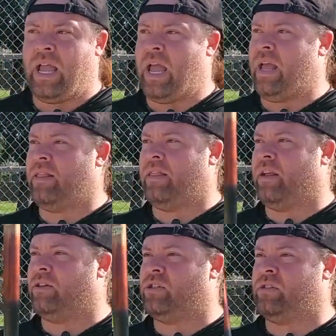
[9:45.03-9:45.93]
And
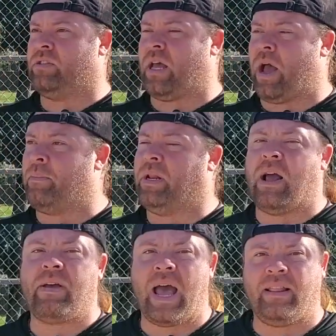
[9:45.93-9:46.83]

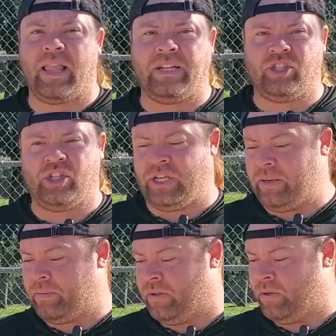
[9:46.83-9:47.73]
I've had like
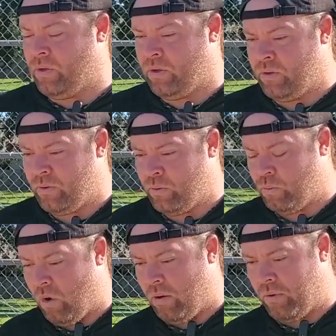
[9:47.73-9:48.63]
cheap
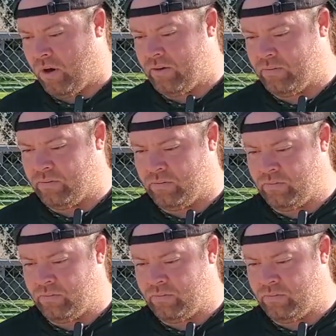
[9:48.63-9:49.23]
Walmart,